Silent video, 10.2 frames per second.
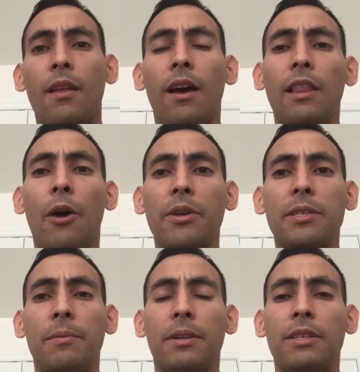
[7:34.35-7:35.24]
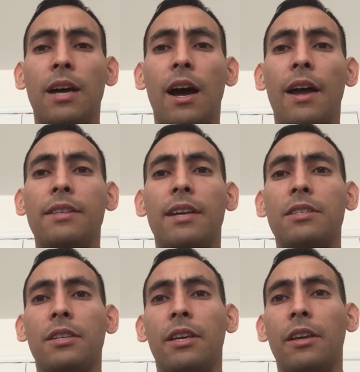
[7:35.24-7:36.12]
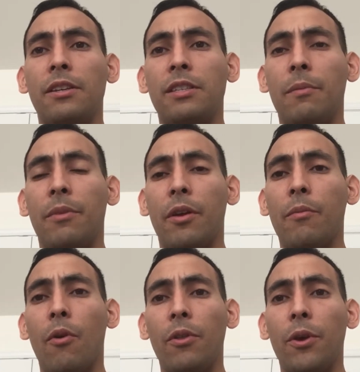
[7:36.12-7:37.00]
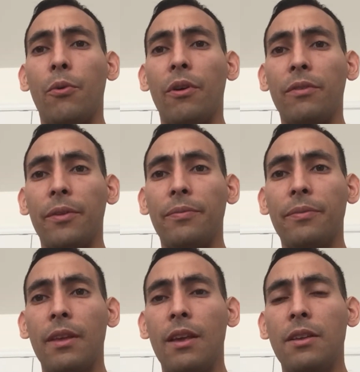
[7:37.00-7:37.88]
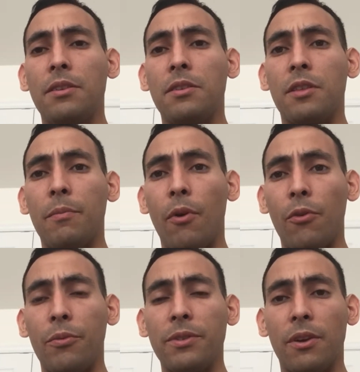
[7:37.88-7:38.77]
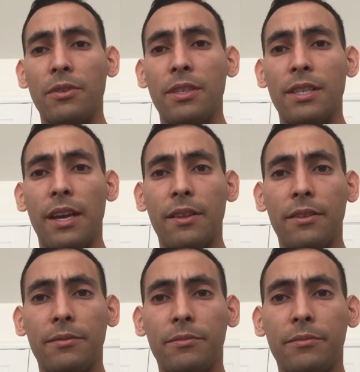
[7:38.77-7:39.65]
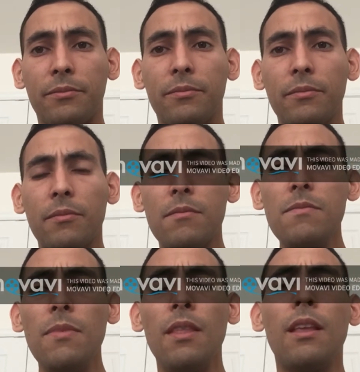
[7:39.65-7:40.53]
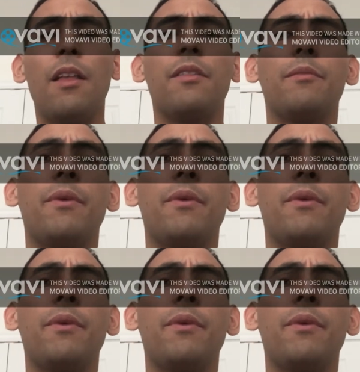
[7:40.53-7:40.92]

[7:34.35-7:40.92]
allowing somebody to die and intentionally killing somebody are morally equivalent, since they both result in death. Now, the